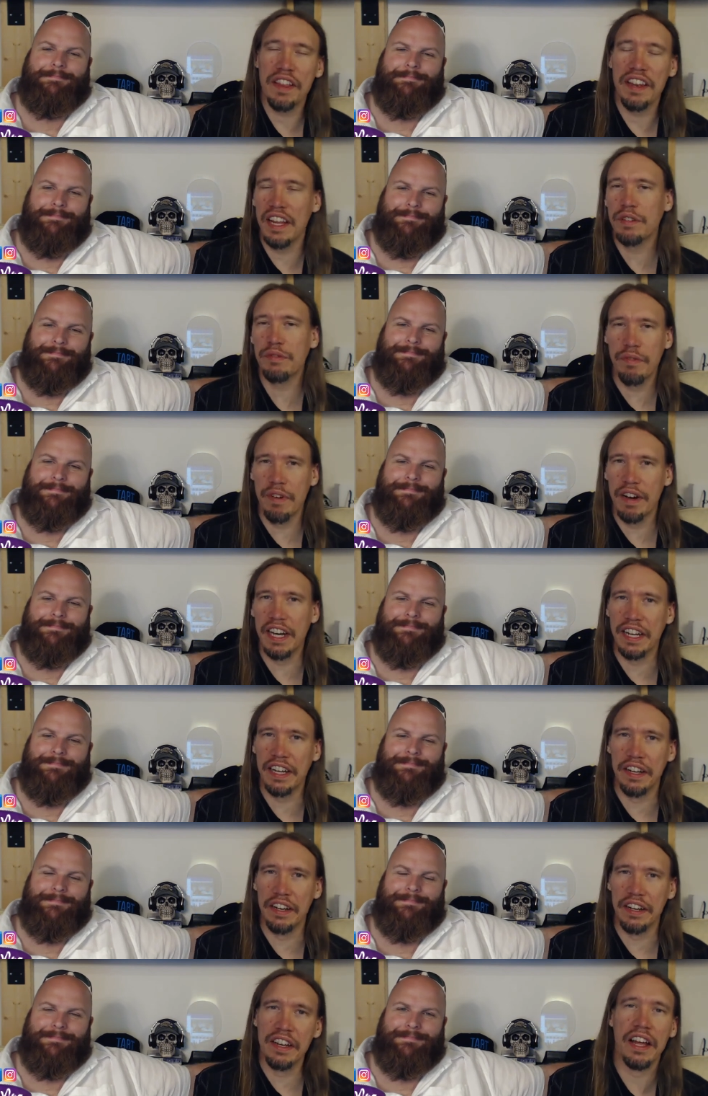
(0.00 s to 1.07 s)
Speaker 1: I, think that's
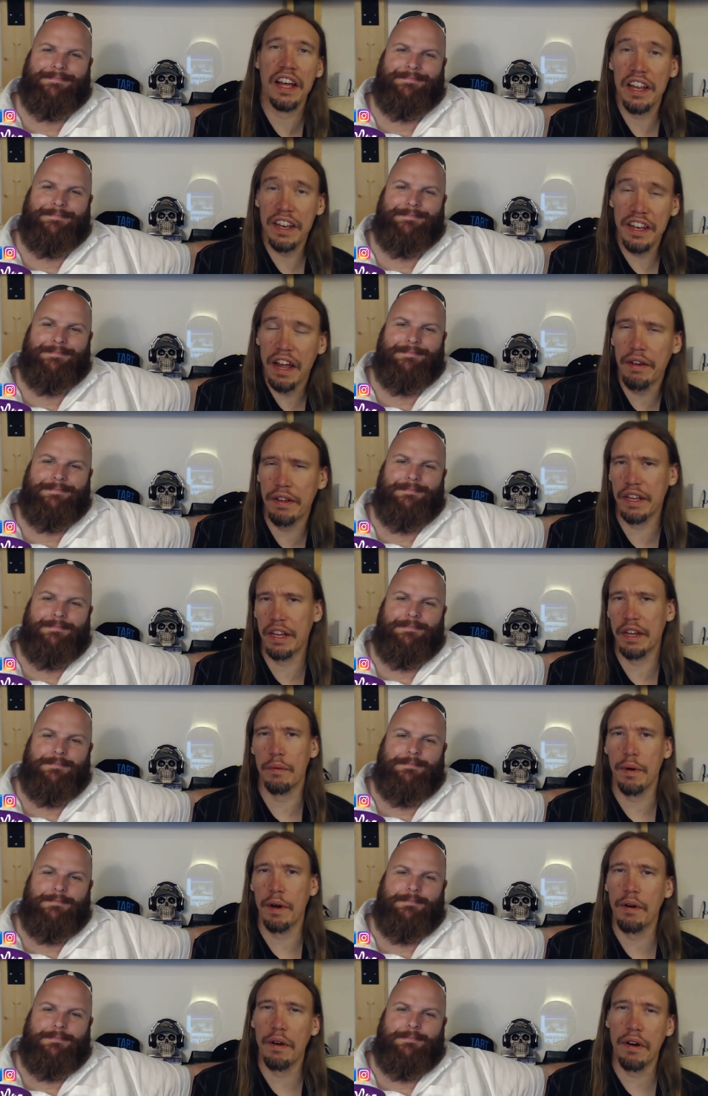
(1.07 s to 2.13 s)
really good. And knowing
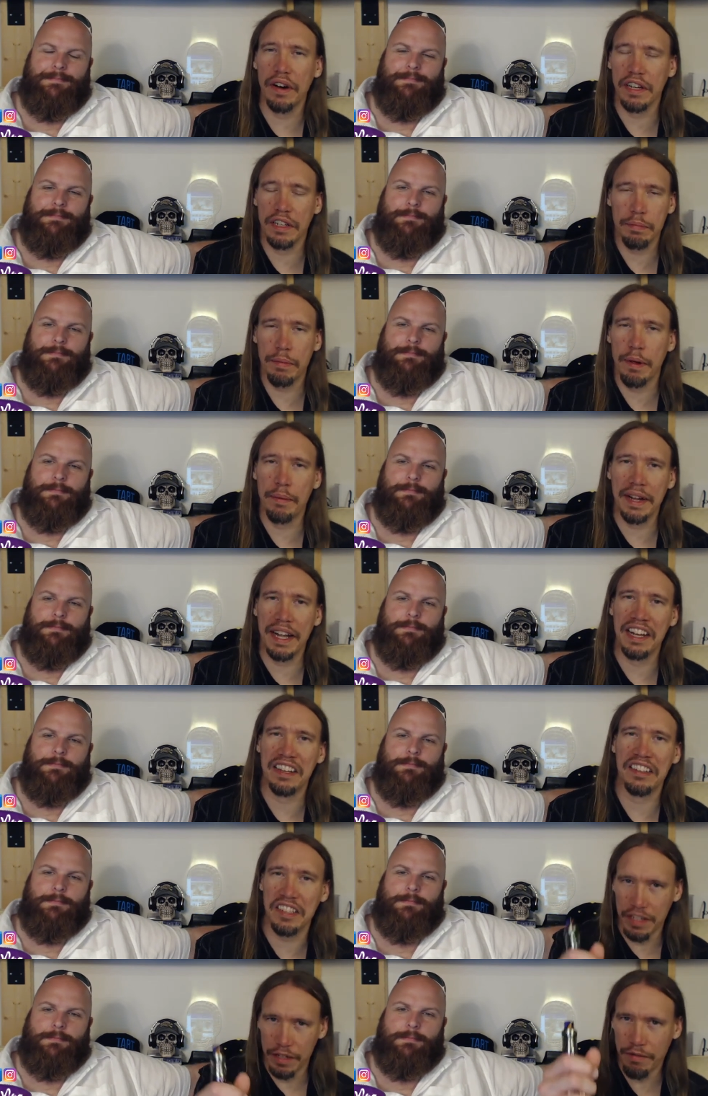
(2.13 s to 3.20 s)
you well, I expect we're
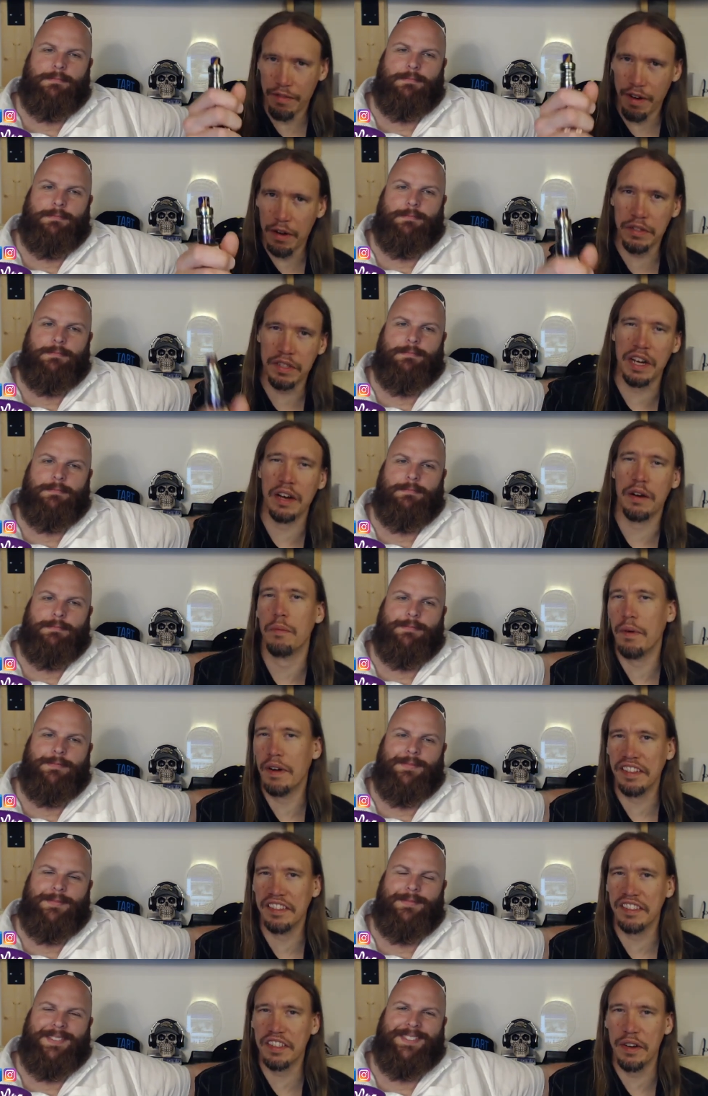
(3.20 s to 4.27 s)
going to see our rose
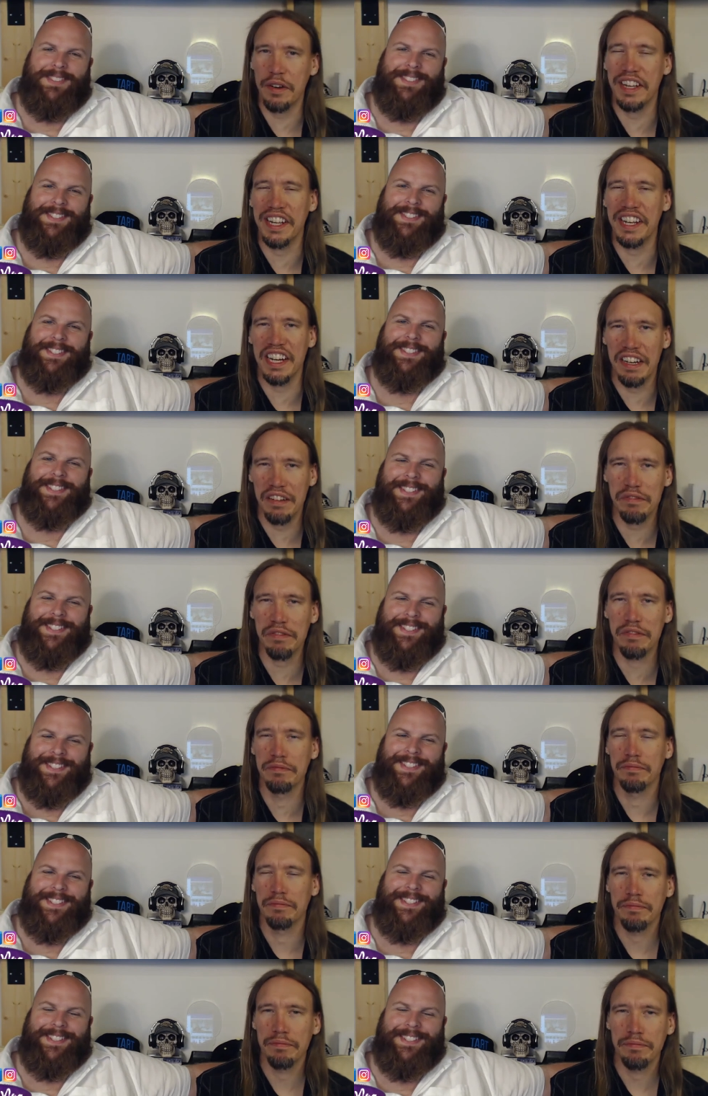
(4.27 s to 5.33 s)
gold one soon
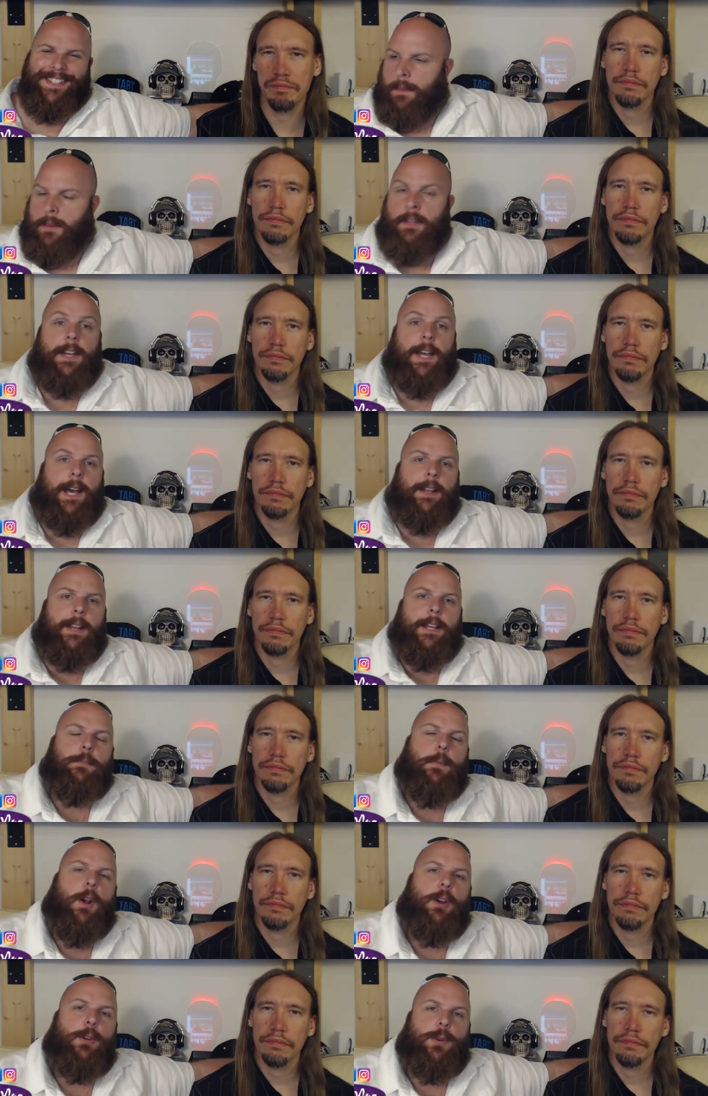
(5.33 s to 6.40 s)
enough.
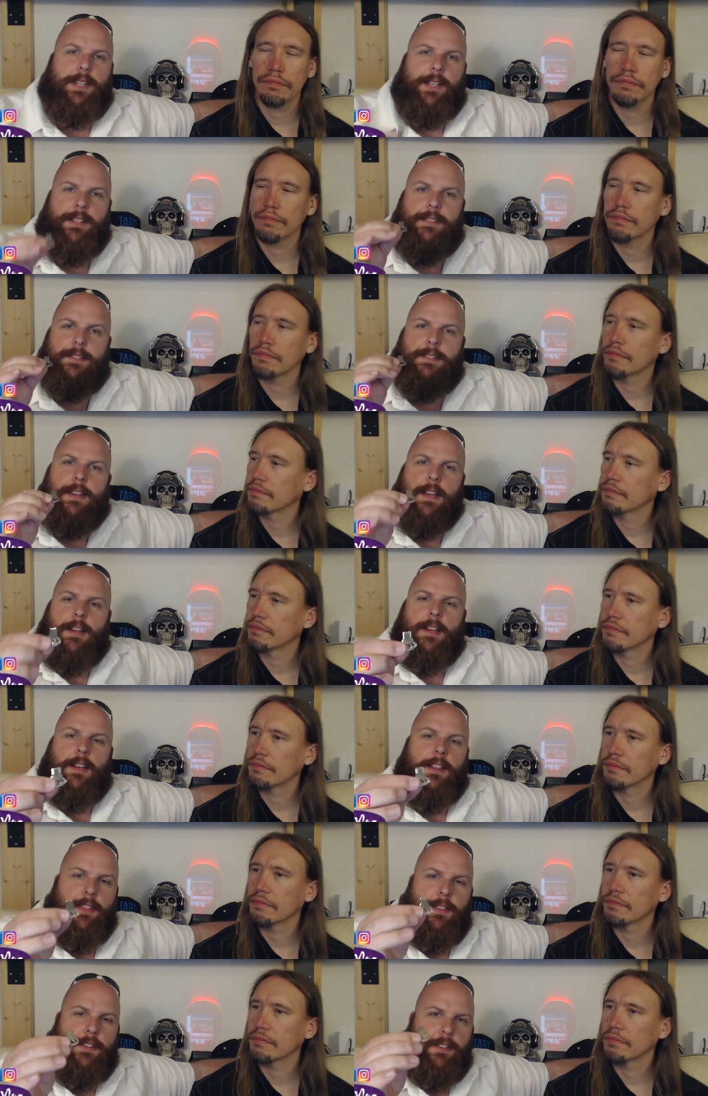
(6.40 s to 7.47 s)
Speaker 2: NX Pro is
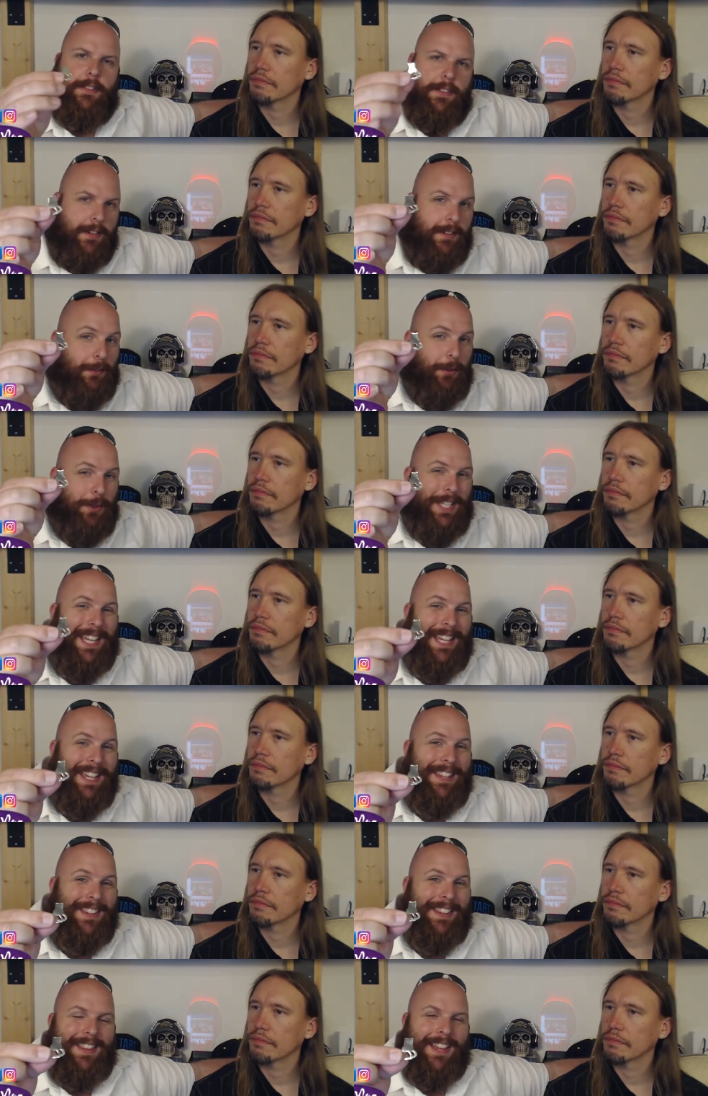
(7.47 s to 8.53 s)
uh, the the little
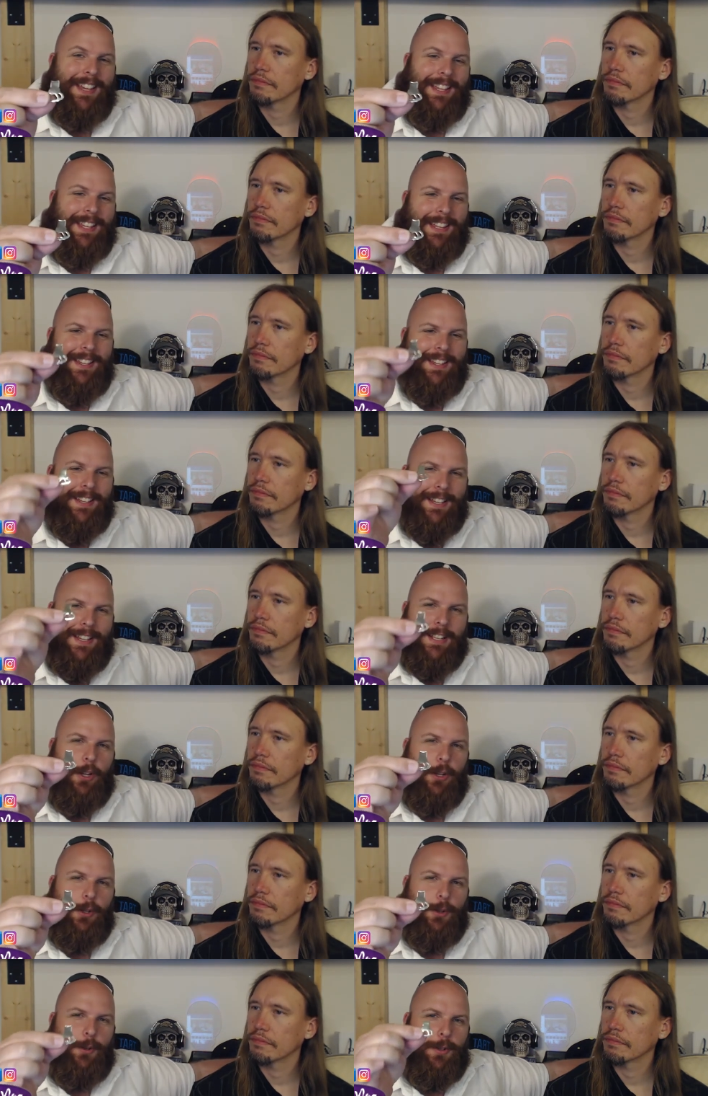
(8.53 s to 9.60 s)
key that they
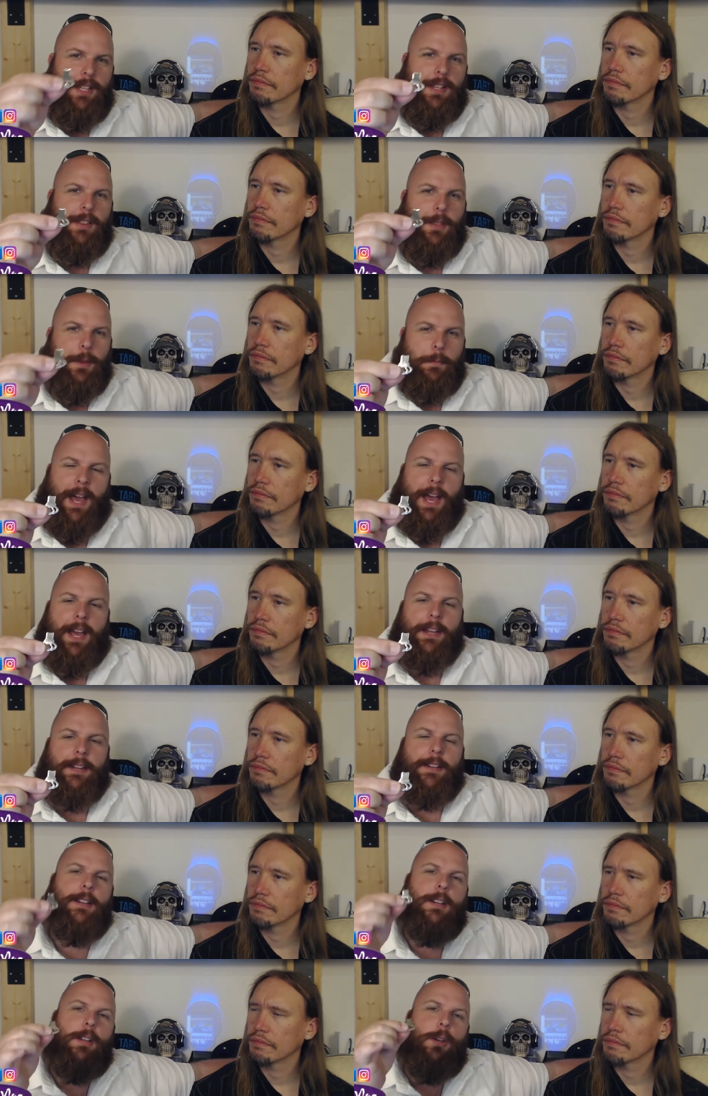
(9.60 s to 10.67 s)
include in the
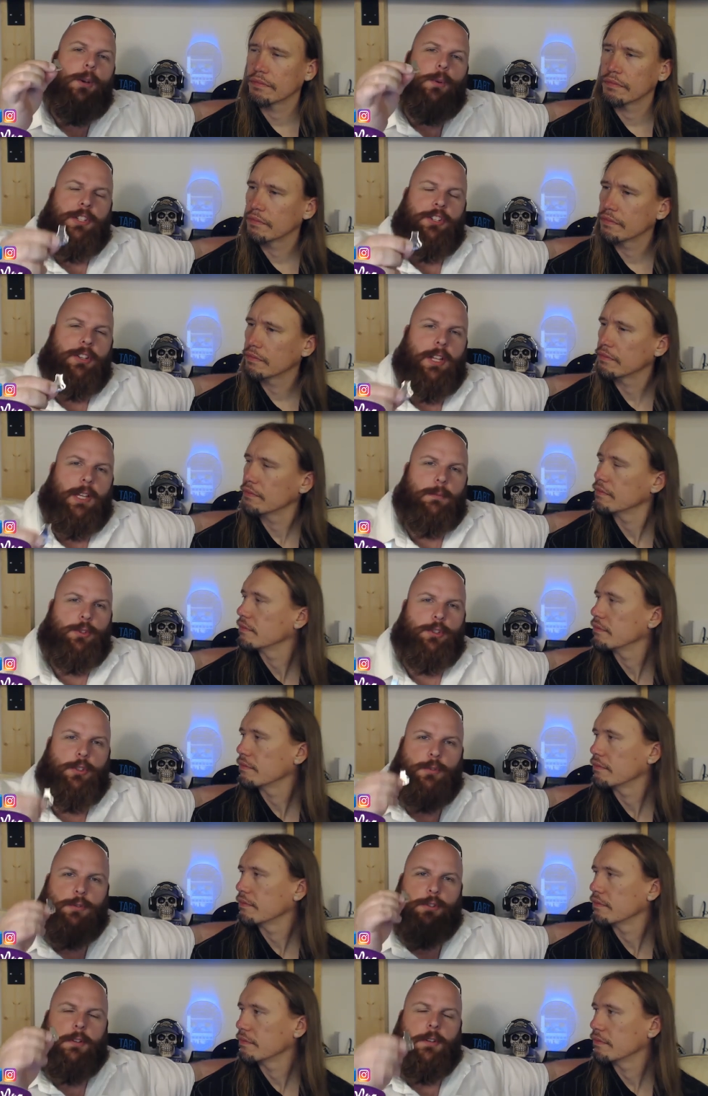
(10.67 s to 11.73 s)
pack which
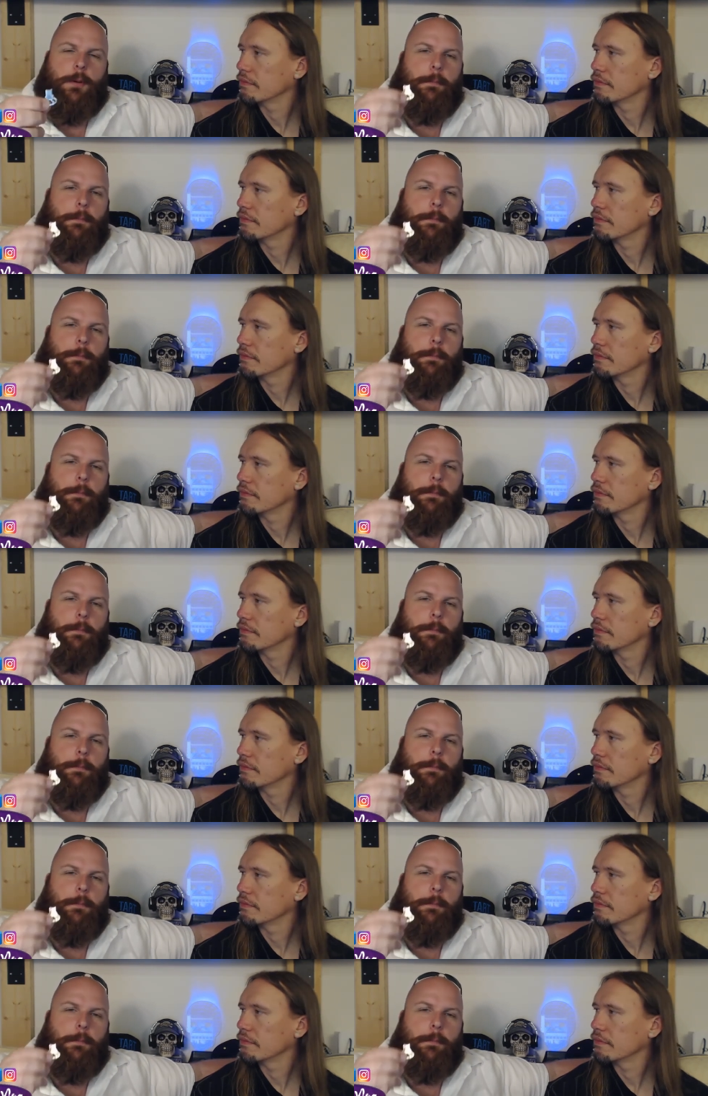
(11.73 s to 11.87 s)
enables you to